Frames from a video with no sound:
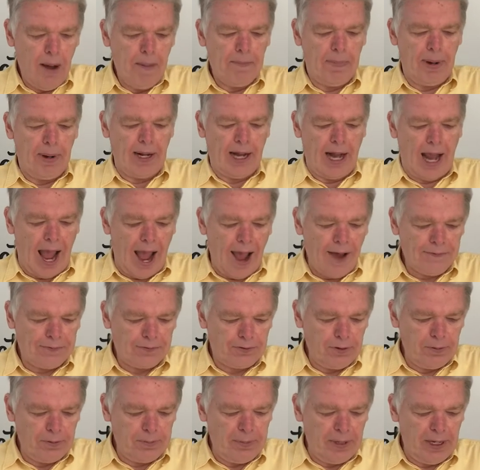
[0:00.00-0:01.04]
but
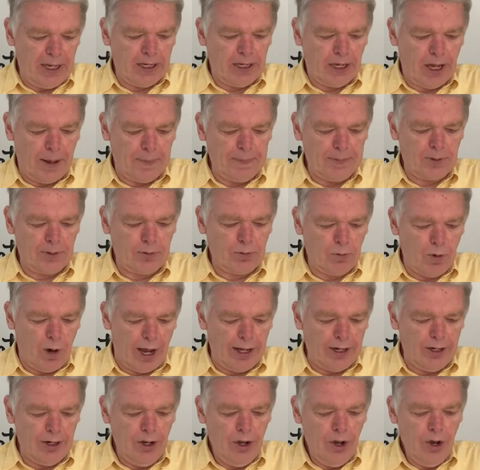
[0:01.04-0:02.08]
after me comes
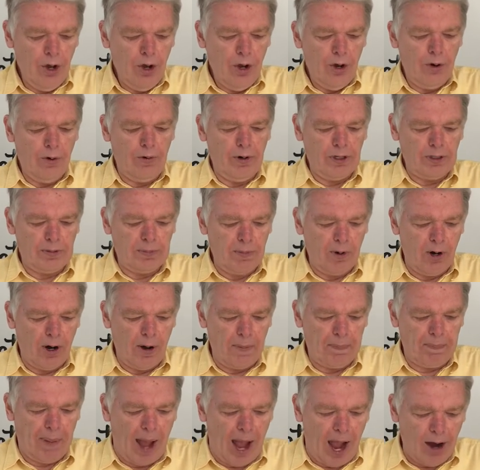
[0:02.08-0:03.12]
one who is
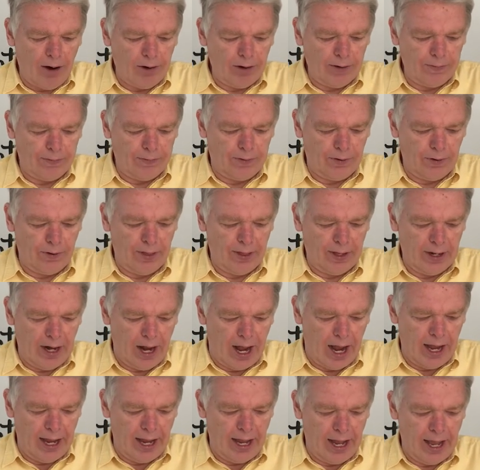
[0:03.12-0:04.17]
more powerful than
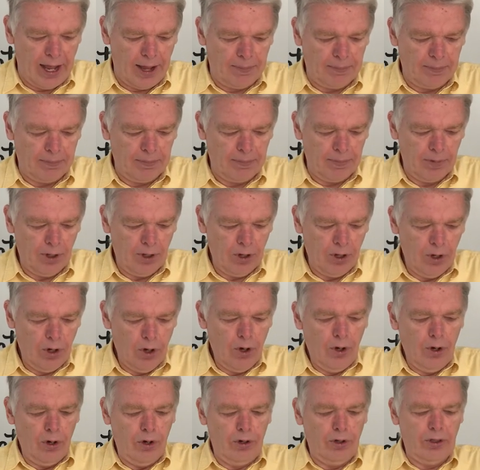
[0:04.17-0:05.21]
I am
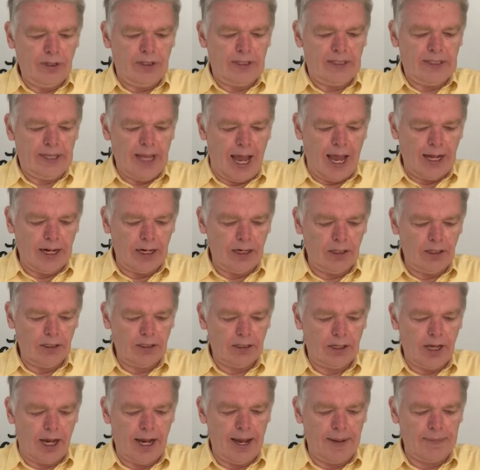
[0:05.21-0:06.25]
whose sandals
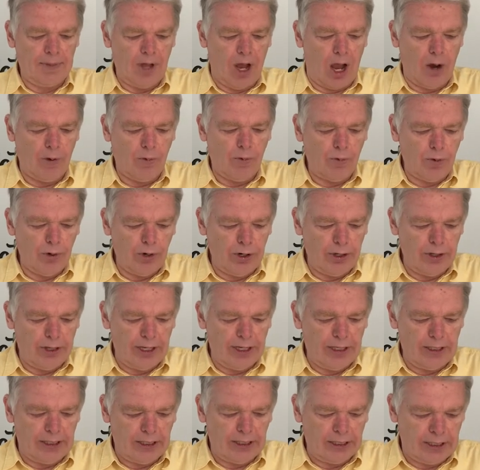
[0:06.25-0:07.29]
I am not
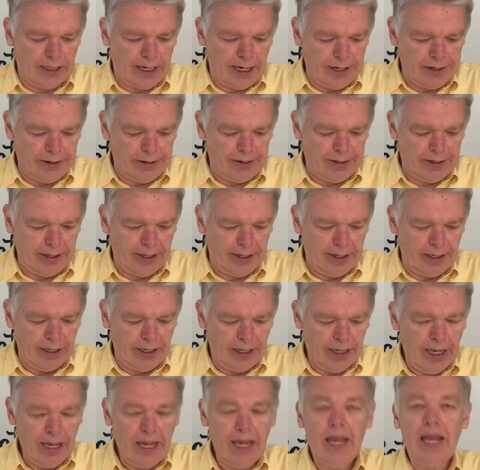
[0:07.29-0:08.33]
worthy to carry.
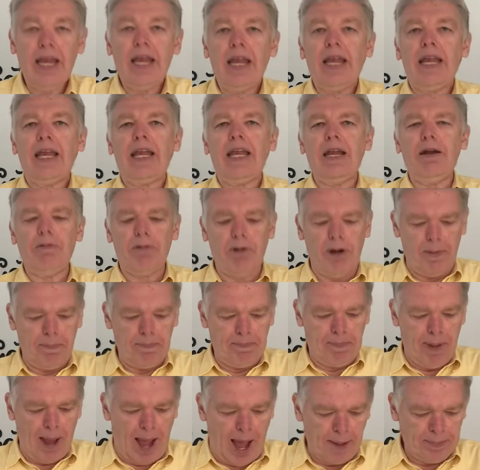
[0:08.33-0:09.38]
He will
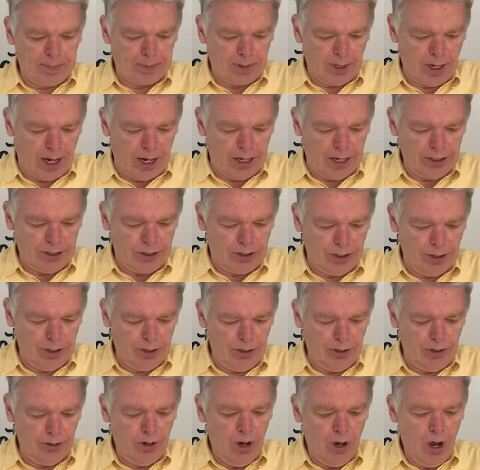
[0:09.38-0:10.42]
baptize
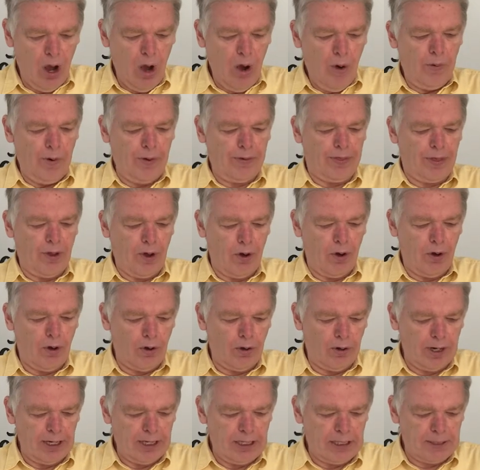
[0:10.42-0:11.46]
you with the
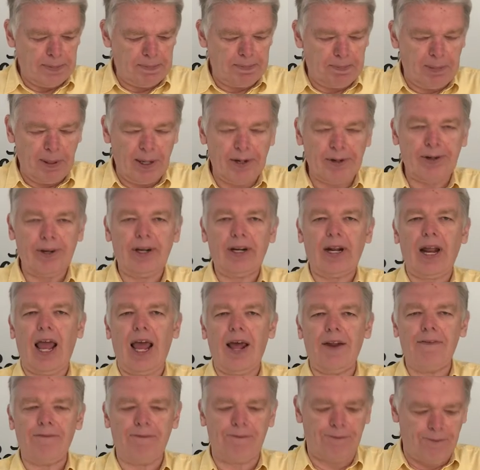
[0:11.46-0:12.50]
Holy Spirit
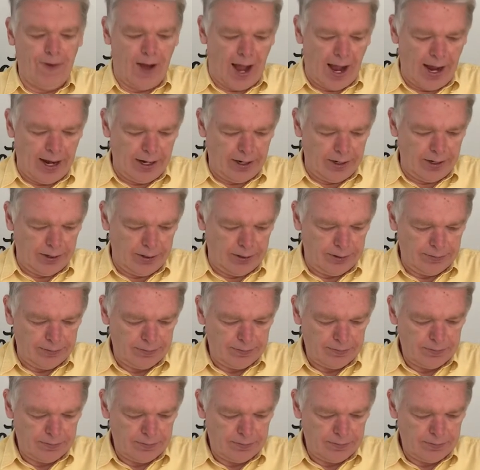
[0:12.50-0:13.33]
and fire.